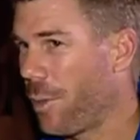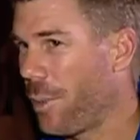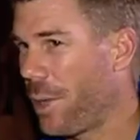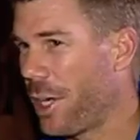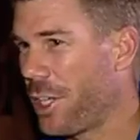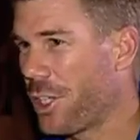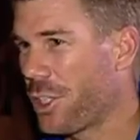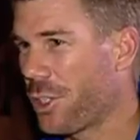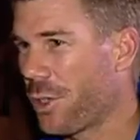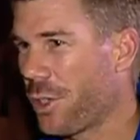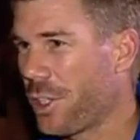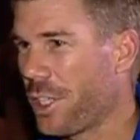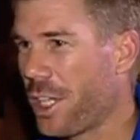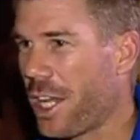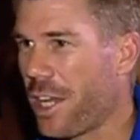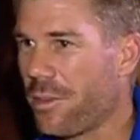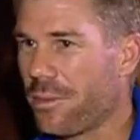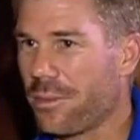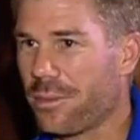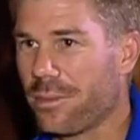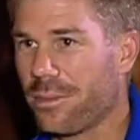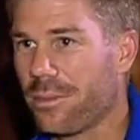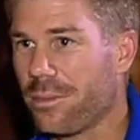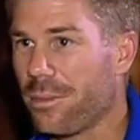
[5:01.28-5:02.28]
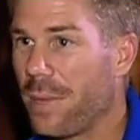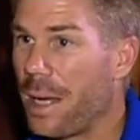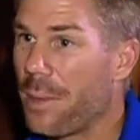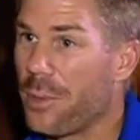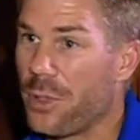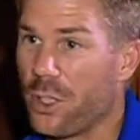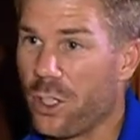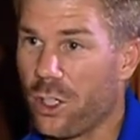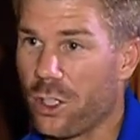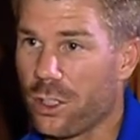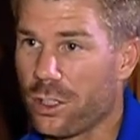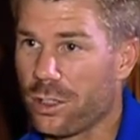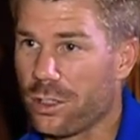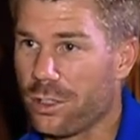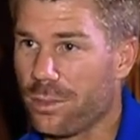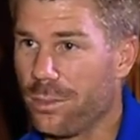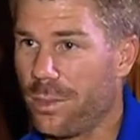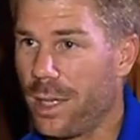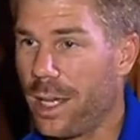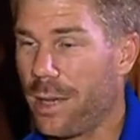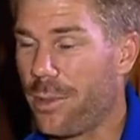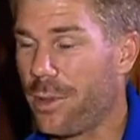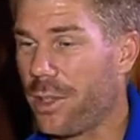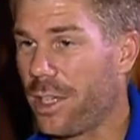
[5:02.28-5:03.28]
I been doing that? Maybe not.
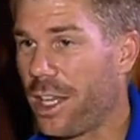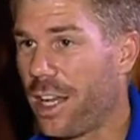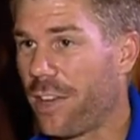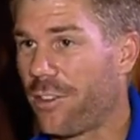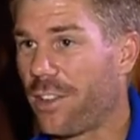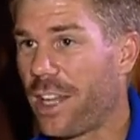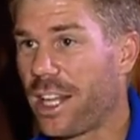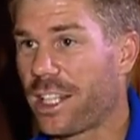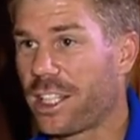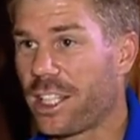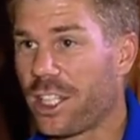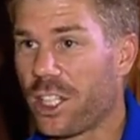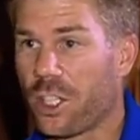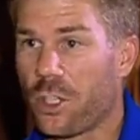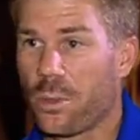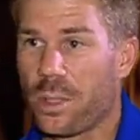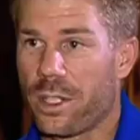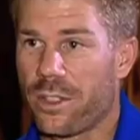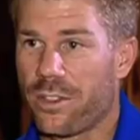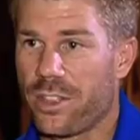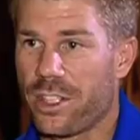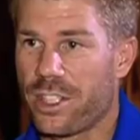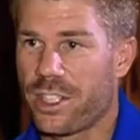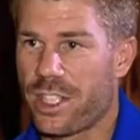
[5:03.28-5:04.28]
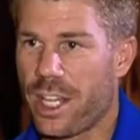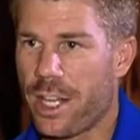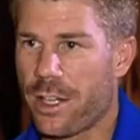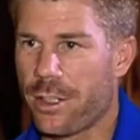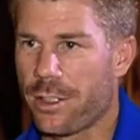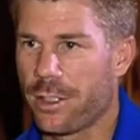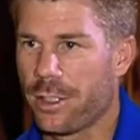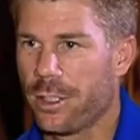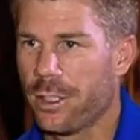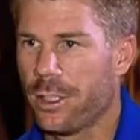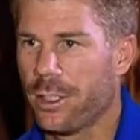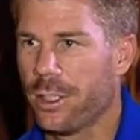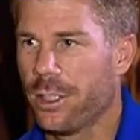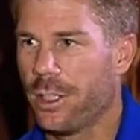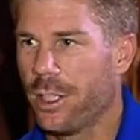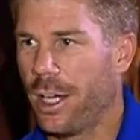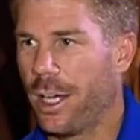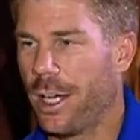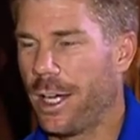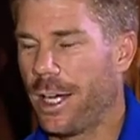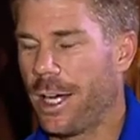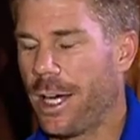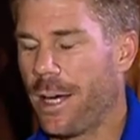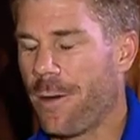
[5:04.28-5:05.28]
Maybe have lacked a little bit of intent.
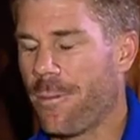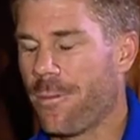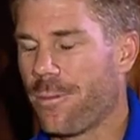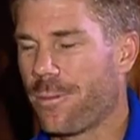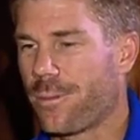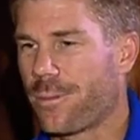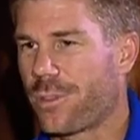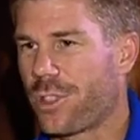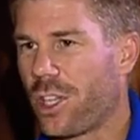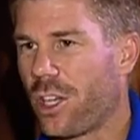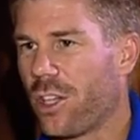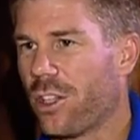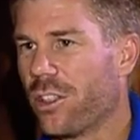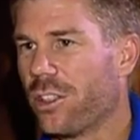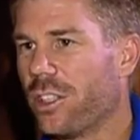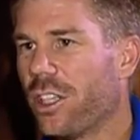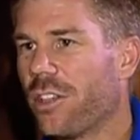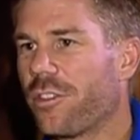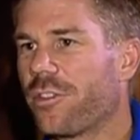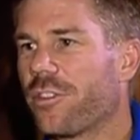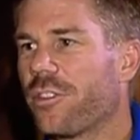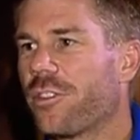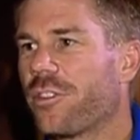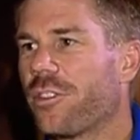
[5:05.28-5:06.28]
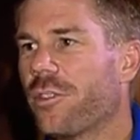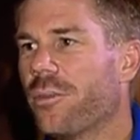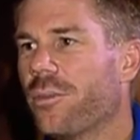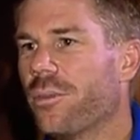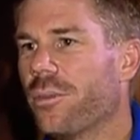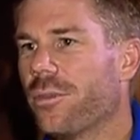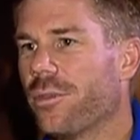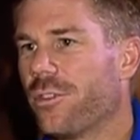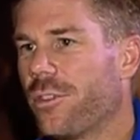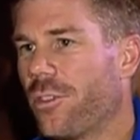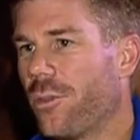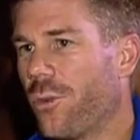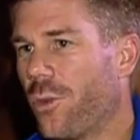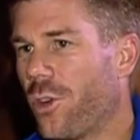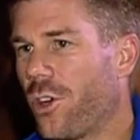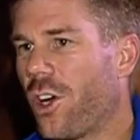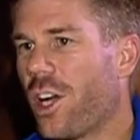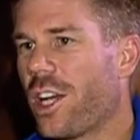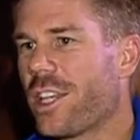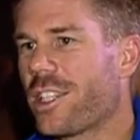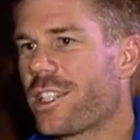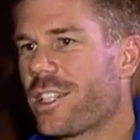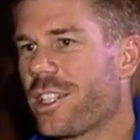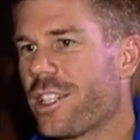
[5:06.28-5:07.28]
So, from where
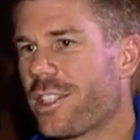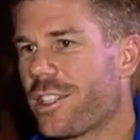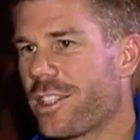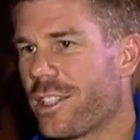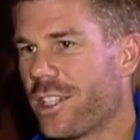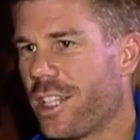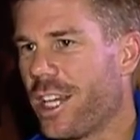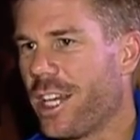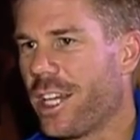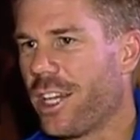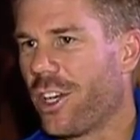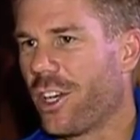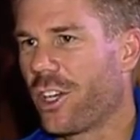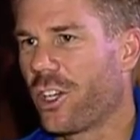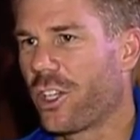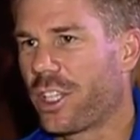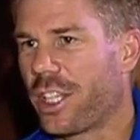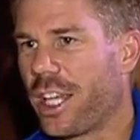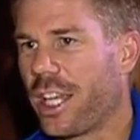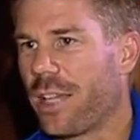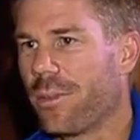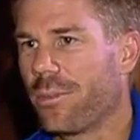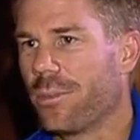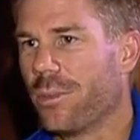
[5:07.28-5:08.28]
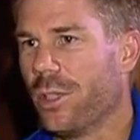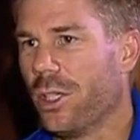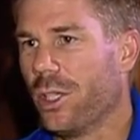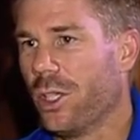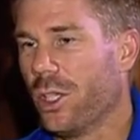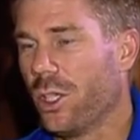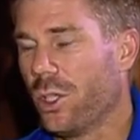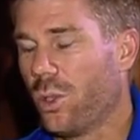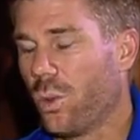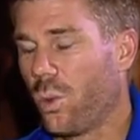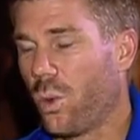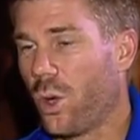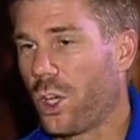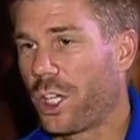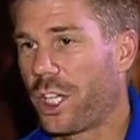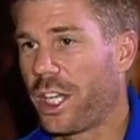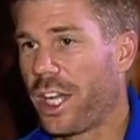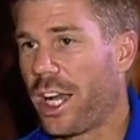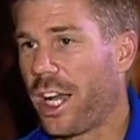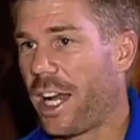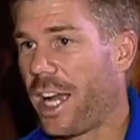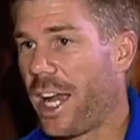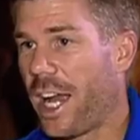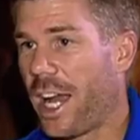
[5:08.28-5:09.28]
I sit today, I've got to keep
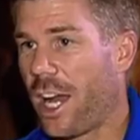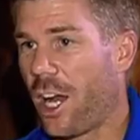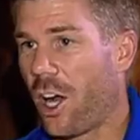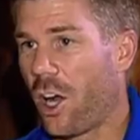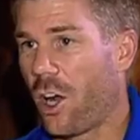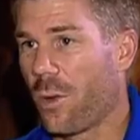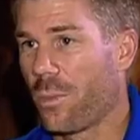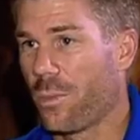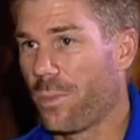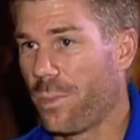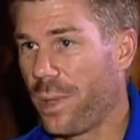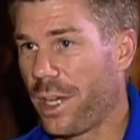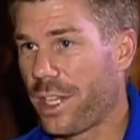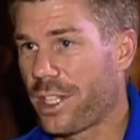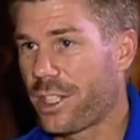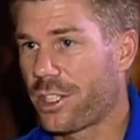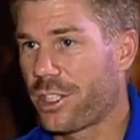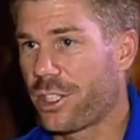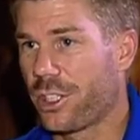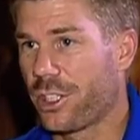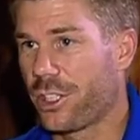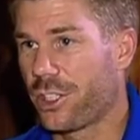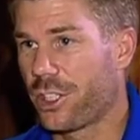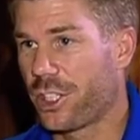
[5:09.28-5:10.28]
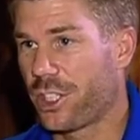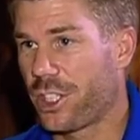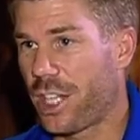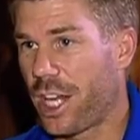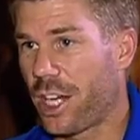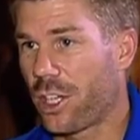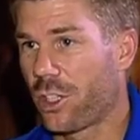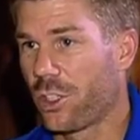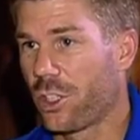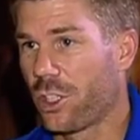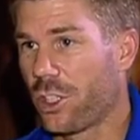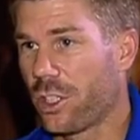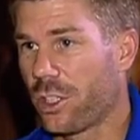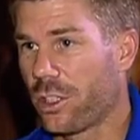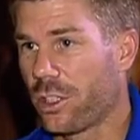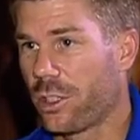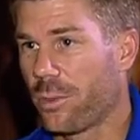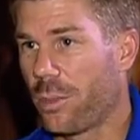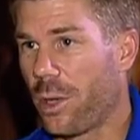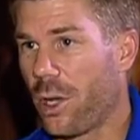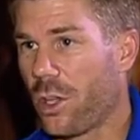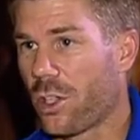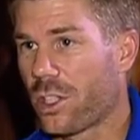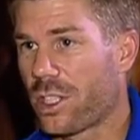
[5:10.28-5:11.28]
working out how I'm best to tackle the
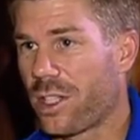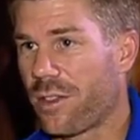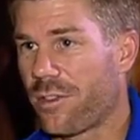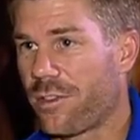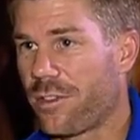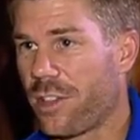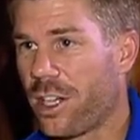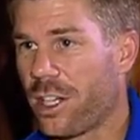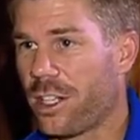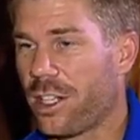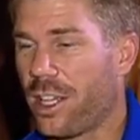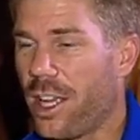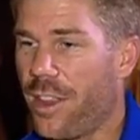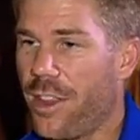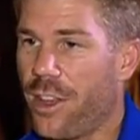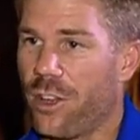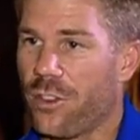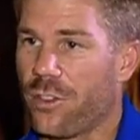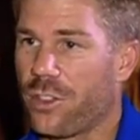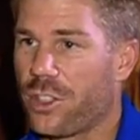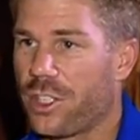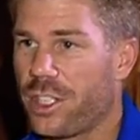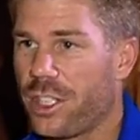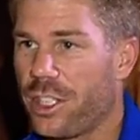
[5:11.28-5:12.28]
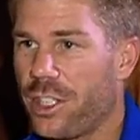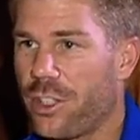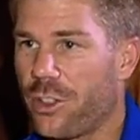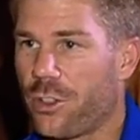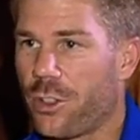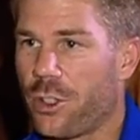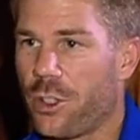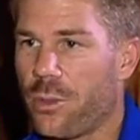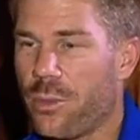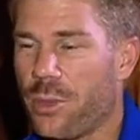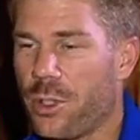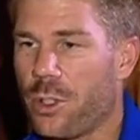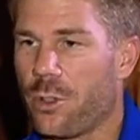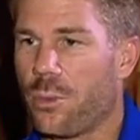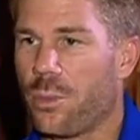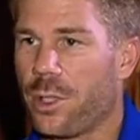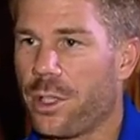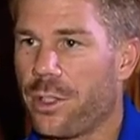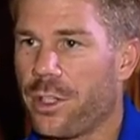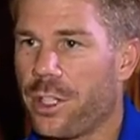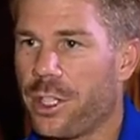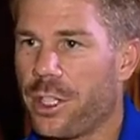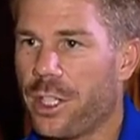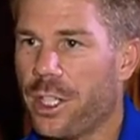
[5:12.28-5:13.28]
bowlers up front, and then obviously through the middle
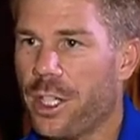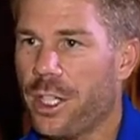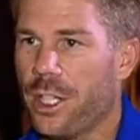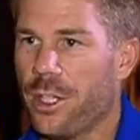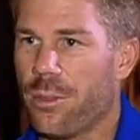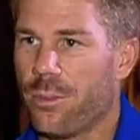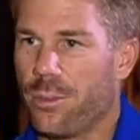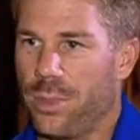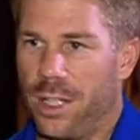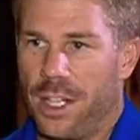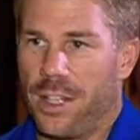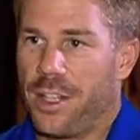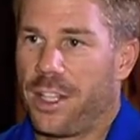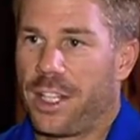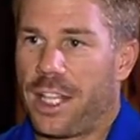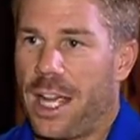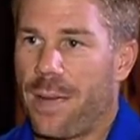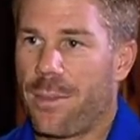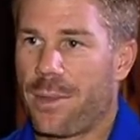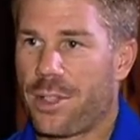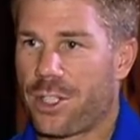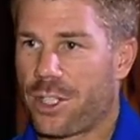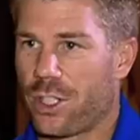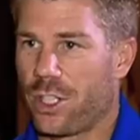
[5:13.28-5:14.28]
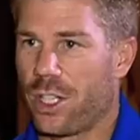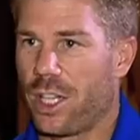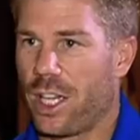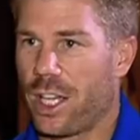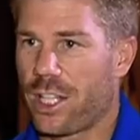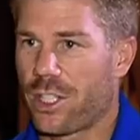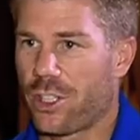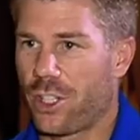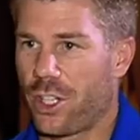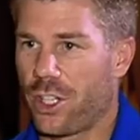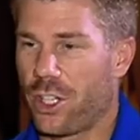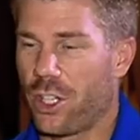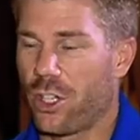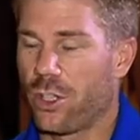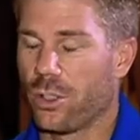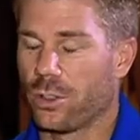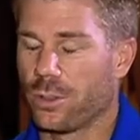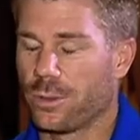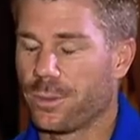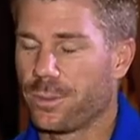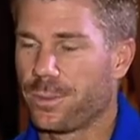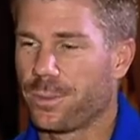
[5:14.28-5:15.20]
period play the game as I know.